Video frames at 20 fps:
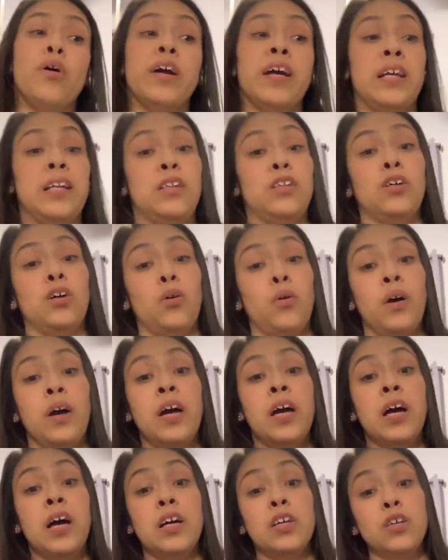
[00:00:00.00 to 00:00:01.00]
And so
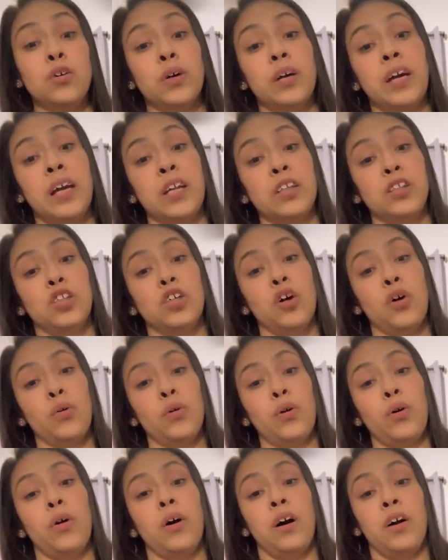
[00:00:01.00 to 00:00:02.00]
you get a
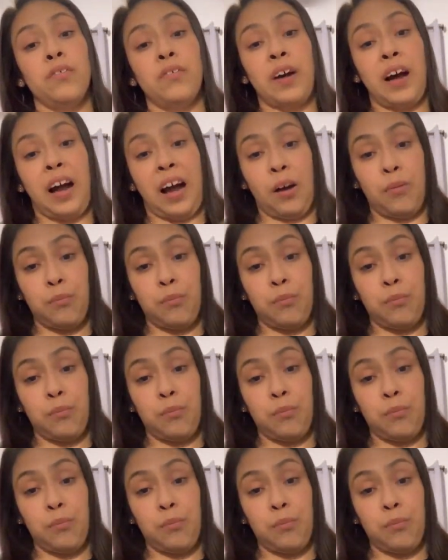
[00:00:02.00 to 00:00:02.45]
total of how